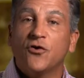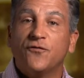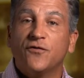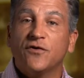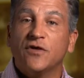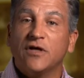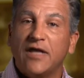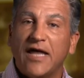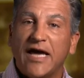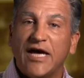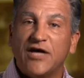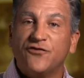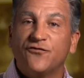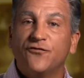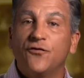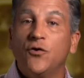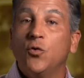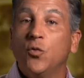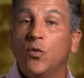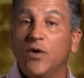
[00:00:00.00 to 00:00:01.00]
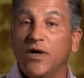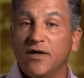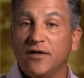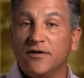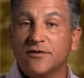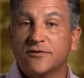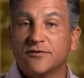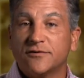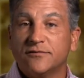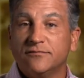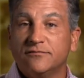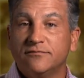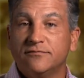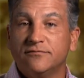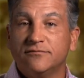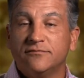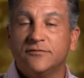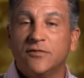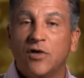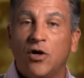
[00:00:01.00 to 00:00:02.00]
for the last few weeks,
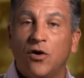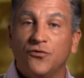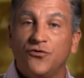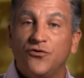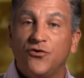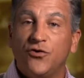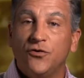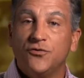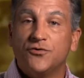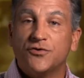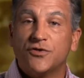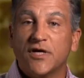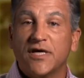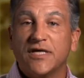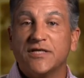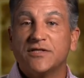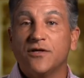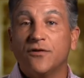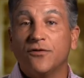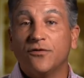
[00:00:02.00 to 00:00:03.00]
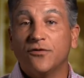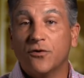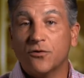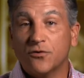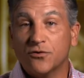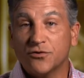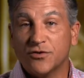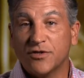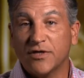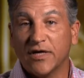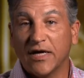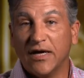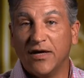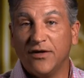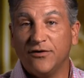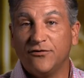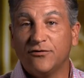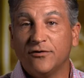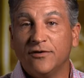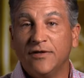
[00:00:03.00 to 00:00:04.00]
on Tuesdays and
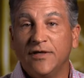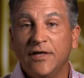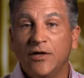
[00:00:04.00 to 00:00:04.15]
Thursdays,